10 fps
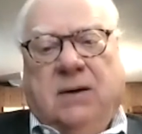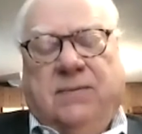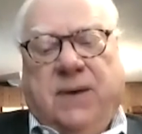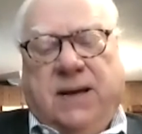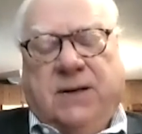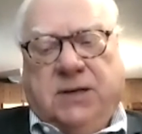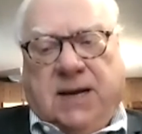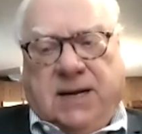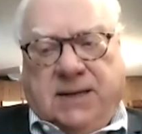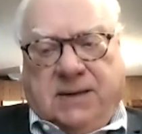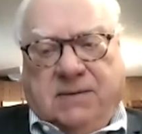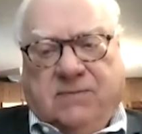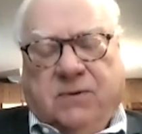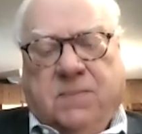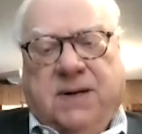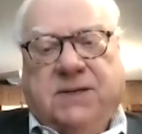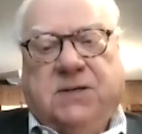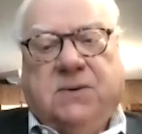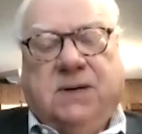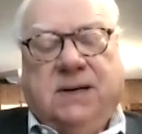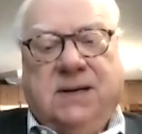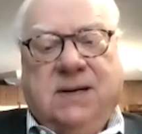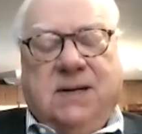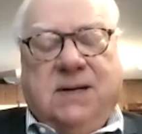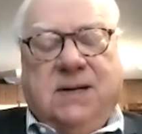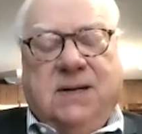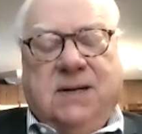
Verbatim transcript: of educating for ministry,